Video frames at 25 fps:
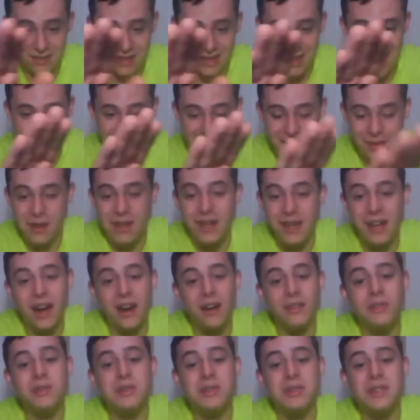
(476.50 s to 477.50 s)
I'd be
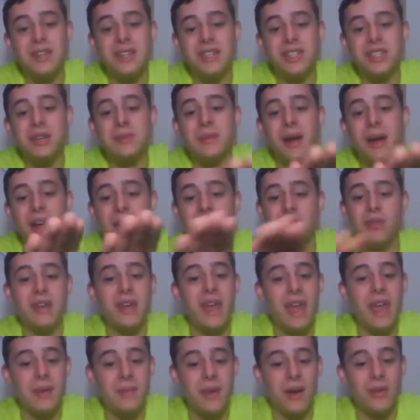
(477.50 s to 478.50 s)
careful with this ship. I know they
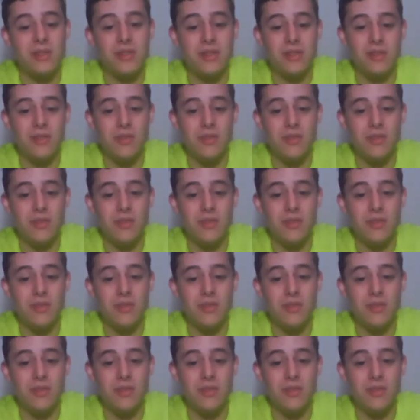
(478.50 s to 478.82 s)
came out with a new